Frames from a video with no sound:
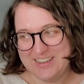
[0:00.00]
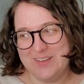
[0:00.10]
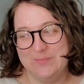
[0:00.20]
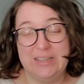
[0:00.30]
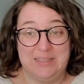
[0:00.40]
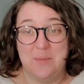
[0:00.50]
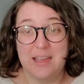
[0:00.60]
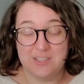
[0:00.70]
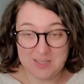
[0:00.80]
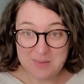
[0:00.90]
um, because I'm
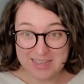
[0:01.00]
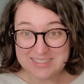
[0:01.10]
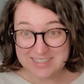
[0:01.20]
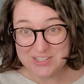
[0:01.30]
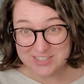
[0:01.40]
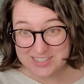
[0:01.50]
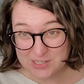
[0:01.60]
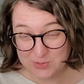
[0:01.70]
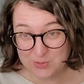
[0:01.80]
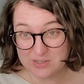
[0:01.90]
actually paying attention to
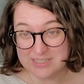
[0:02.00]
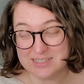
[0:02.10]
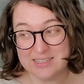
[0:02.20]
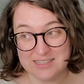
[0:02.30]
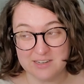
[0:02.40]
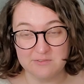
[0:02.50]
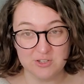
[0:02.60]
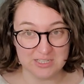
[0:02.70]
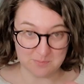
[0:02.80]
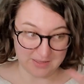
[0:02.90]
their stories instead of
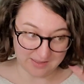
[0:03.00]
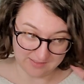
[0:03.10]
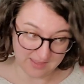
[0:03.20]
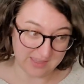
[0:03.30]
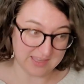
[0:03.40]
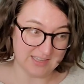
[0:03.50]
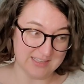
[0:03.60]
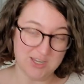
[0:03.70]
just being like,